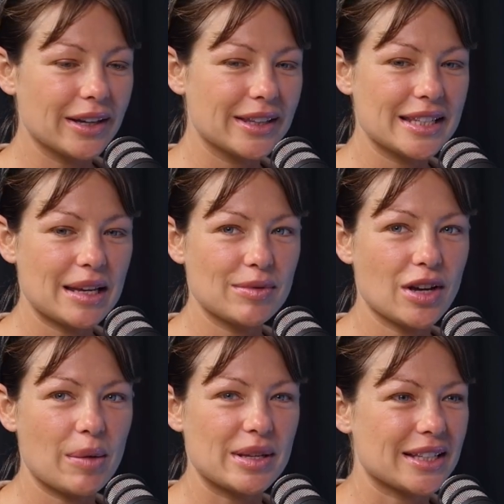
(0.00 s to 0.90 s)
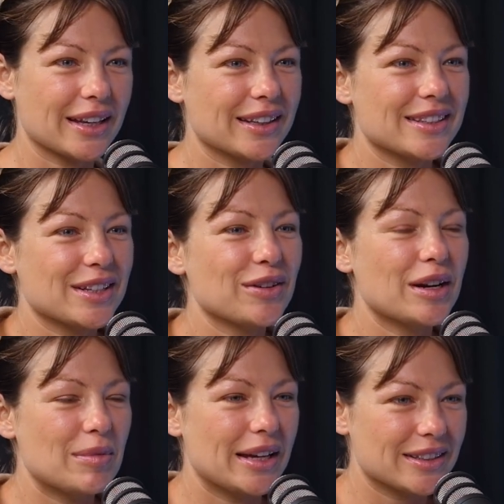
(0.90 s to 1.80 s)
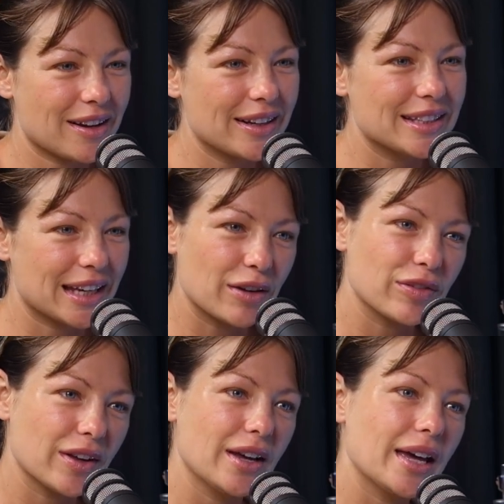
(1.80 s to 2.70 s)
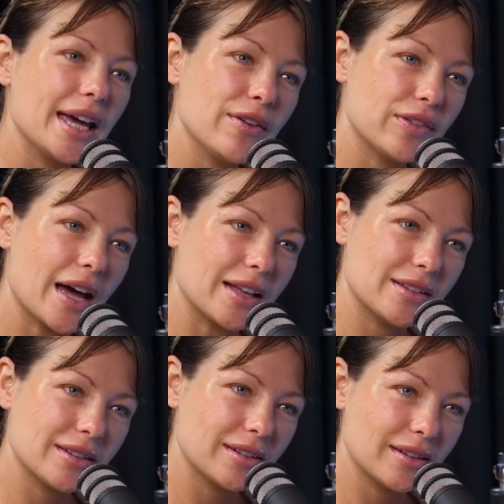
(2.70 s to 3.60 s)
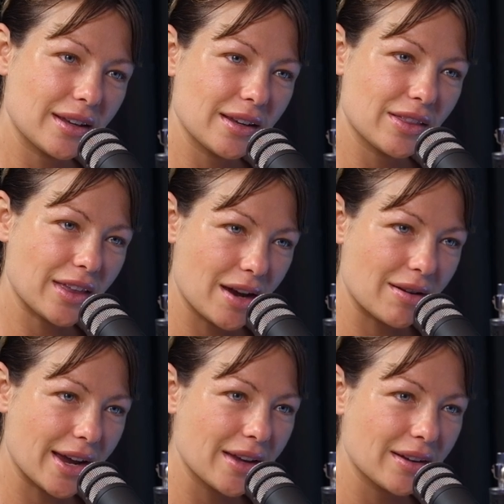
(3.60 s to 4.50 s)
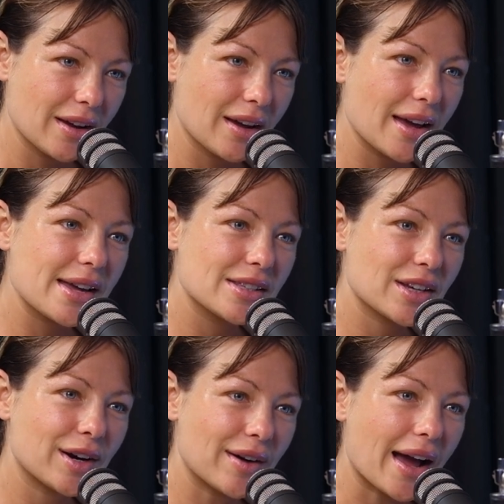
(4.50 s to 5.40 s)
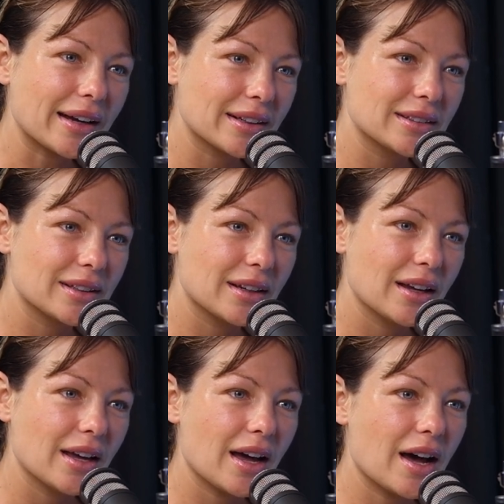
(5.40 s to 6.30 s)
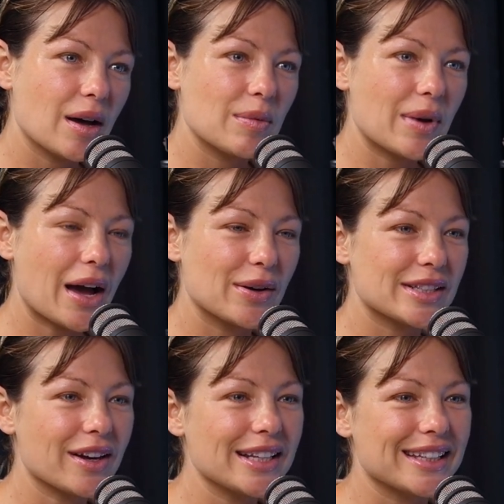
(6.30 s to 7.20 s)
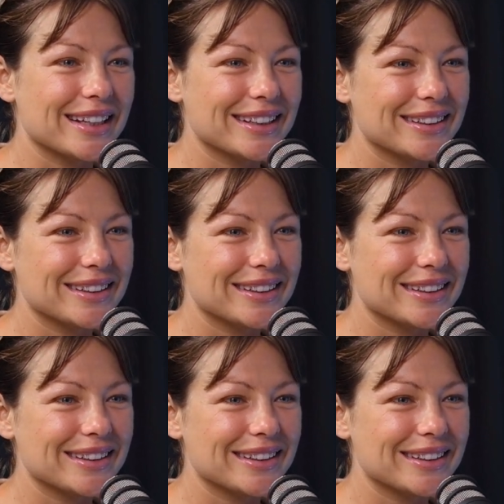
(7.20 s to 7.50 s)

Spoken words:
at the same time it's like, it's incredibly exciting if that theory is correct. How exciting,